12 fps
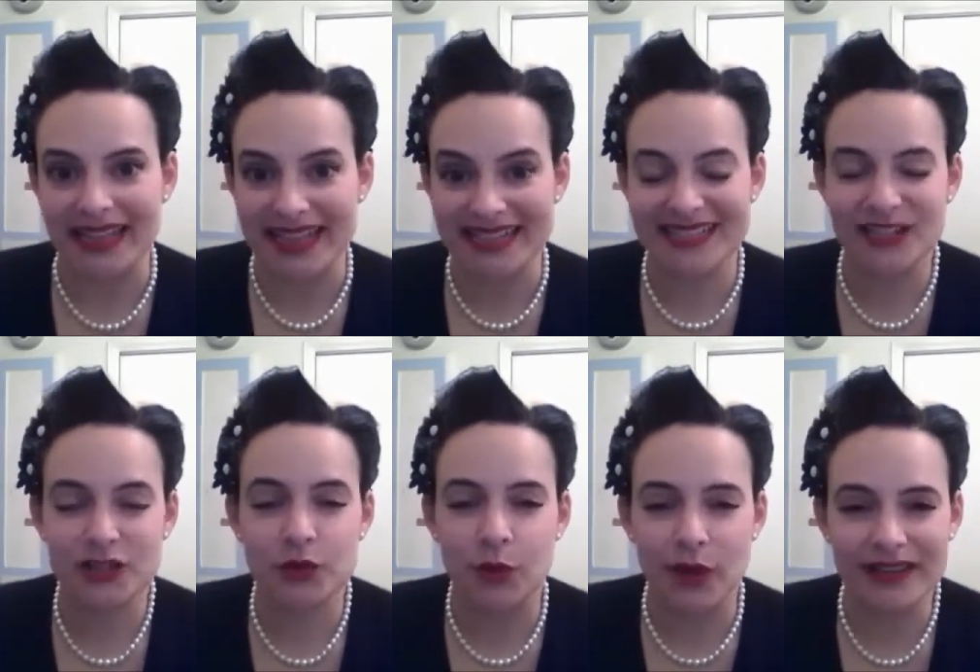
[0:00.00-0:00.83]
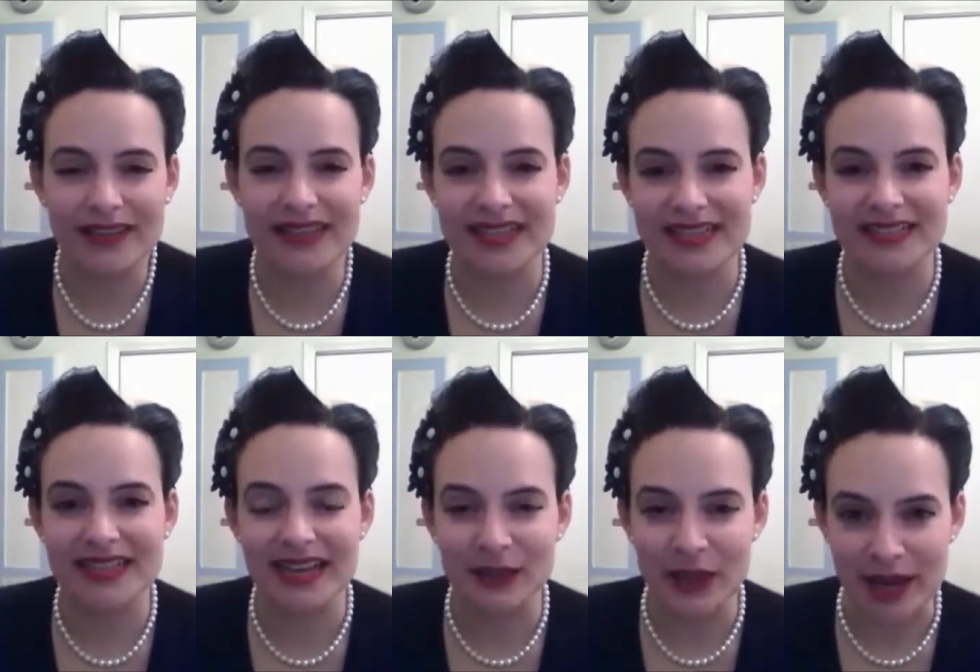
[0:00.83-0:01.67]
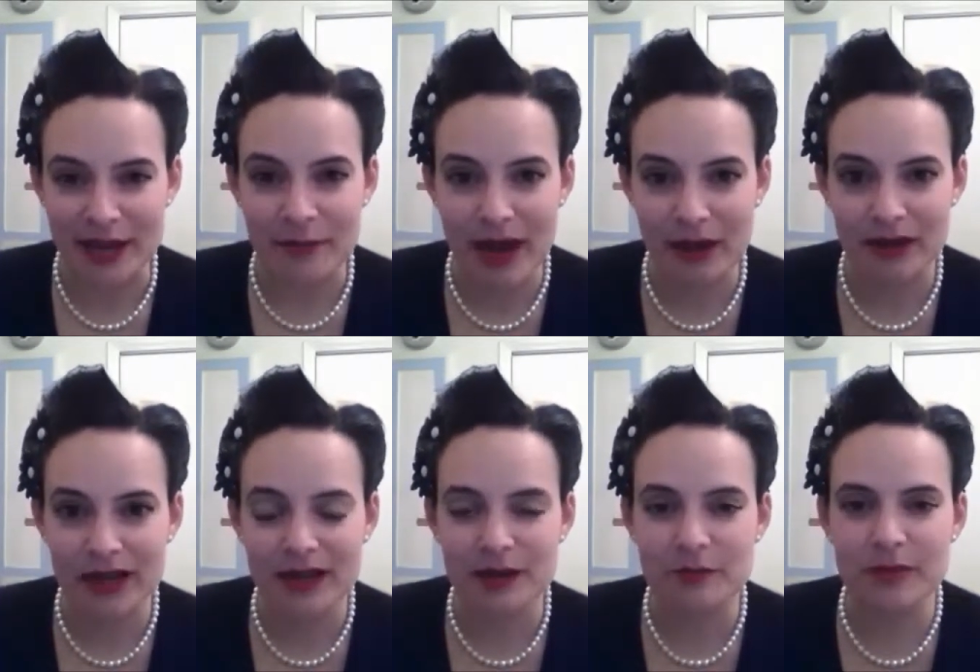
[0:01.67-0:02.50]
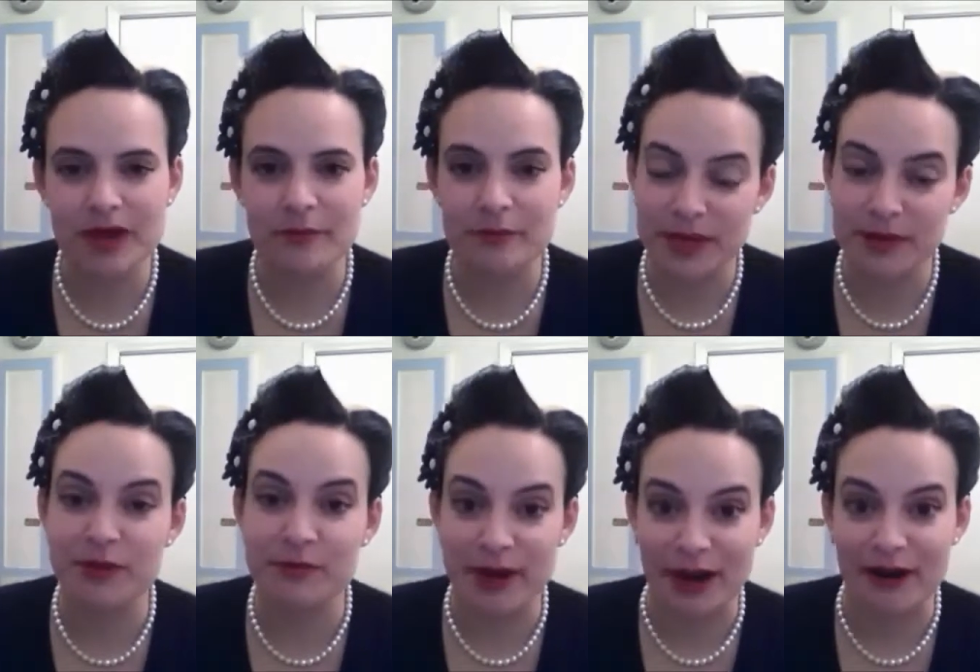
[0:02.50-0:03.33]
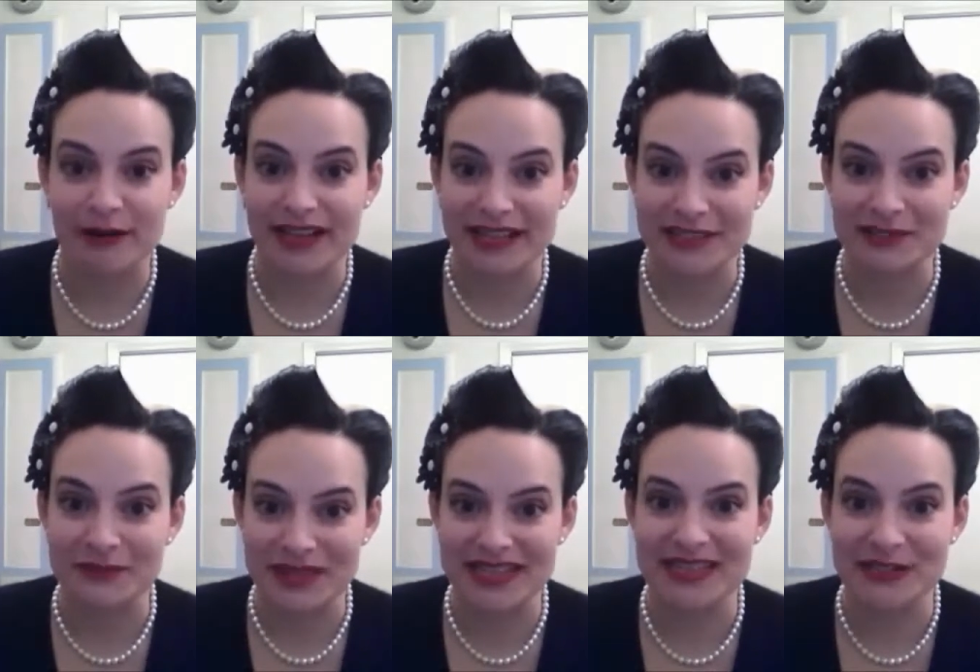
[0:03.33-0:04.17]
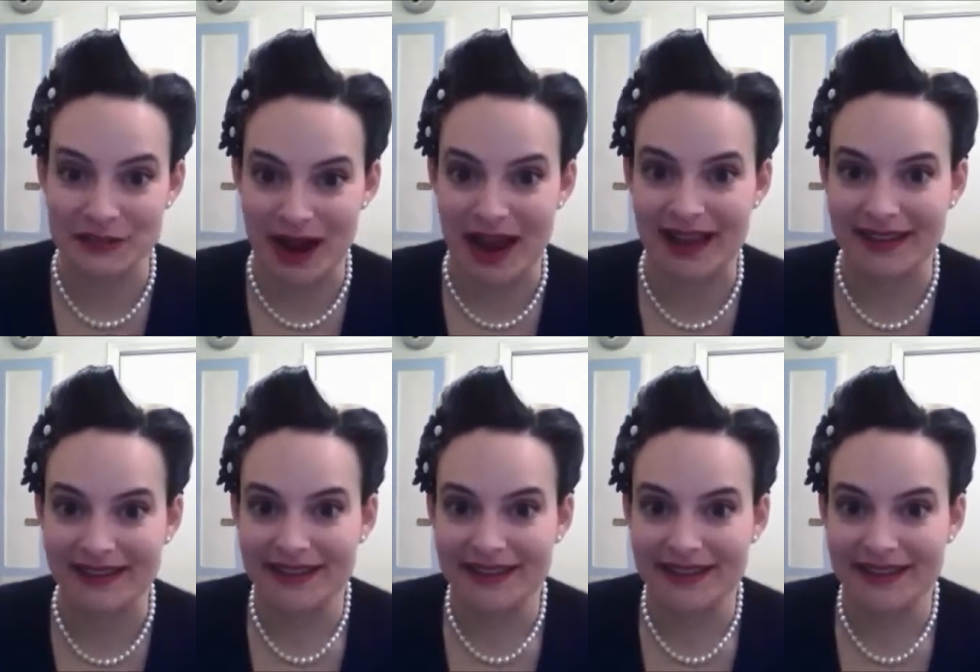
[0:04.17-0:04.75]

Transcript: And that's actually one of the things that I like about it, but be prepared. It's really dry.